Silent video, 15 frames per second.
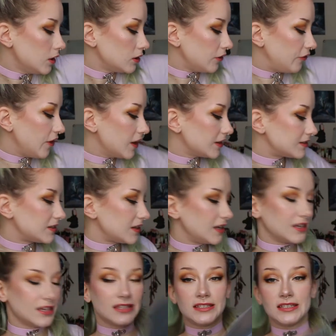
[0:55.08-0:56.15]
the first
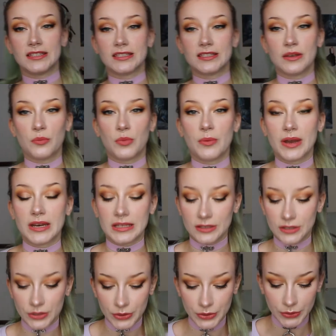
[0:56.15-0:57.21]
thing is this, we went
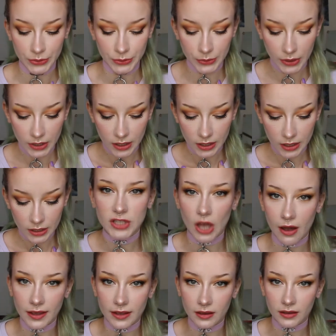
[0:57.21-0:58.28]
into
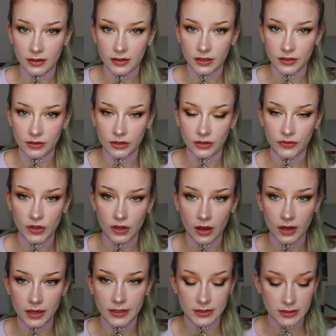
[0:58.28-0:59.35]
Tiger. I don't know if you
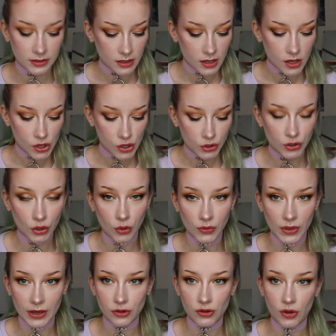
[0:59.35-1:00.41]
guys know
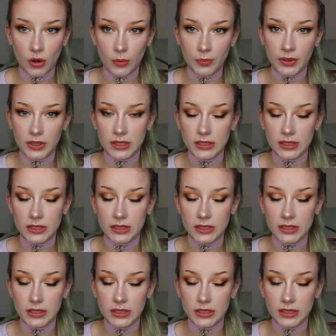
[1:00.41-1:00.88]
that shop, but